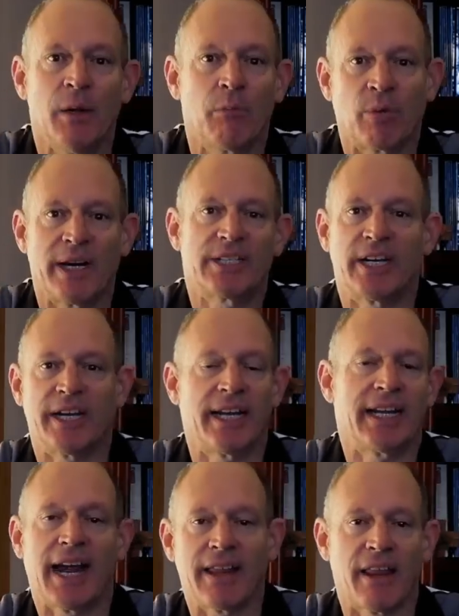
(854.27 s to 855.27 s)
pressure
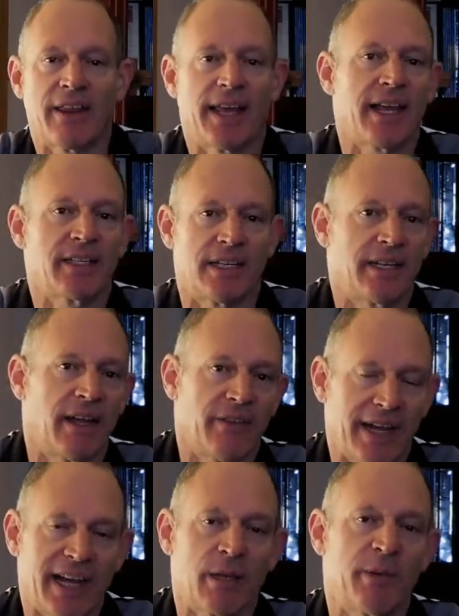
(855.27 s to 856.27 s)
in other things and
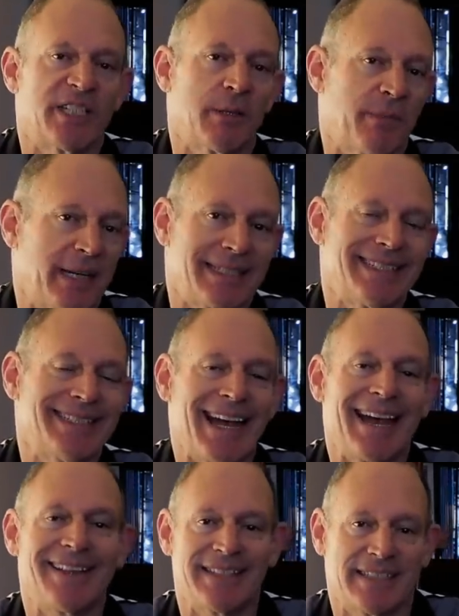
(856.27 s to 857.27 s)
giving other bits and pieces
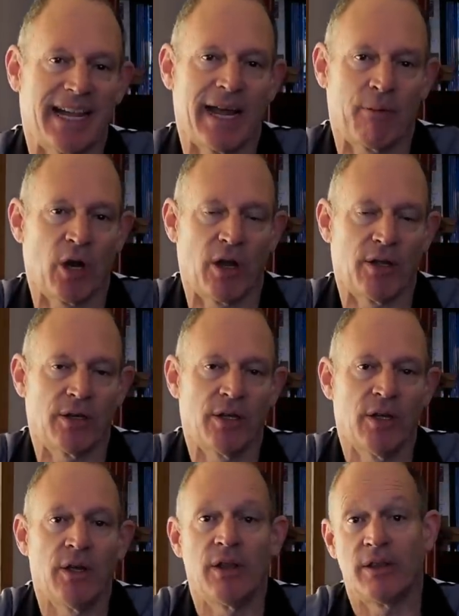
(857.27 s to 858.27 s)
down the same road.
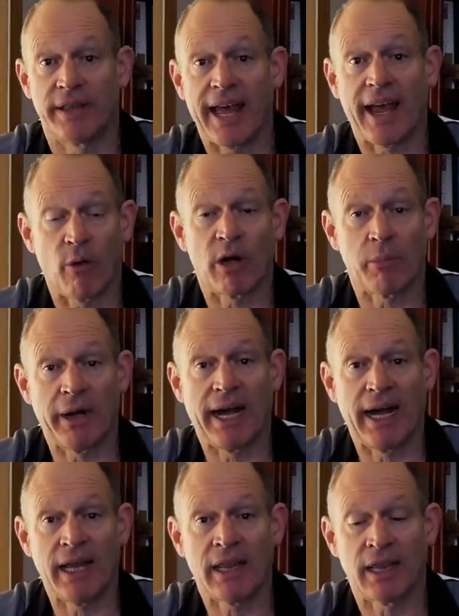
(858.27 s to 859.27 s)
They are on a
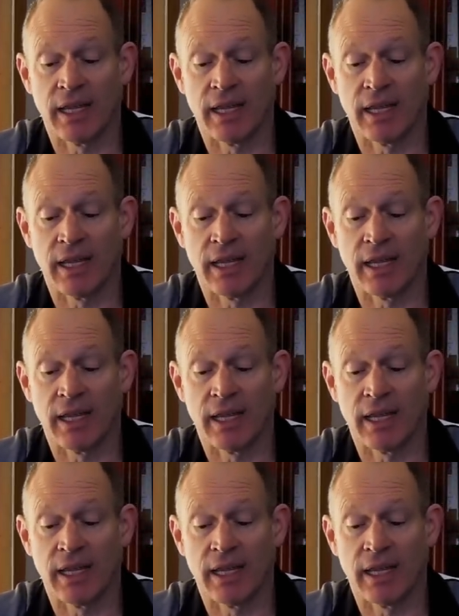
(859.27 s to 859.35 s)
path.